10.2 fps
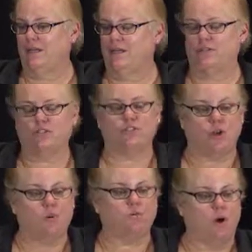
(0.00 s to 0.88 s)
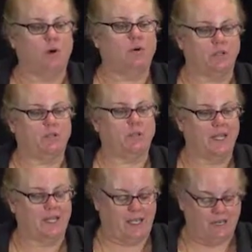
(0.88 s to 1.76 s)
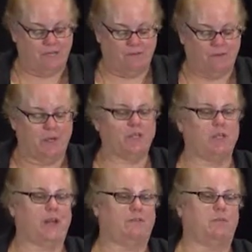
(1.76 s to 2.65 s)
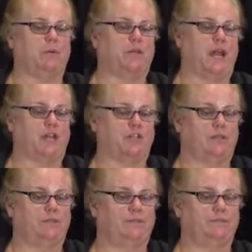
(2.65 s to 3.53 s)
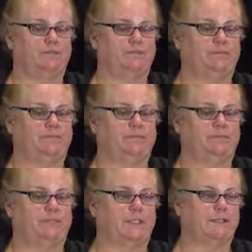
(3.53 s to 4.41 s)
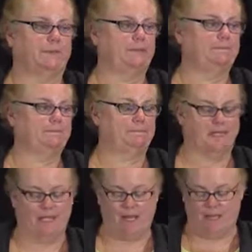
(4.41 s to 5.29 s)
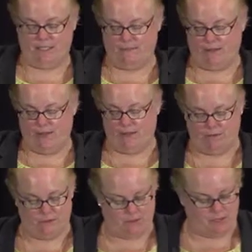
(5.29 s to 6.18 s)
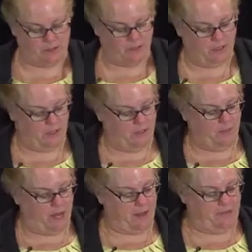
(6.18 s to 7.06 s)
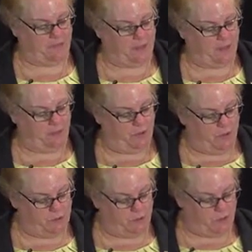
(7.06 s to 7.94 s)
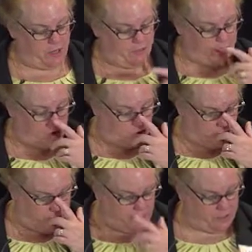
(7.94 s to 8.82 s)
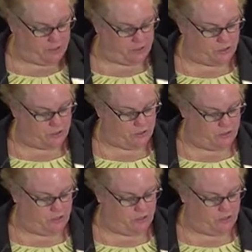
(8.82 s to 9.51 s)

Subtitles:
you just don't know because you can't get the information, you have to put a dash in, right? And that is a valid response. But we also want to make sure that it's just,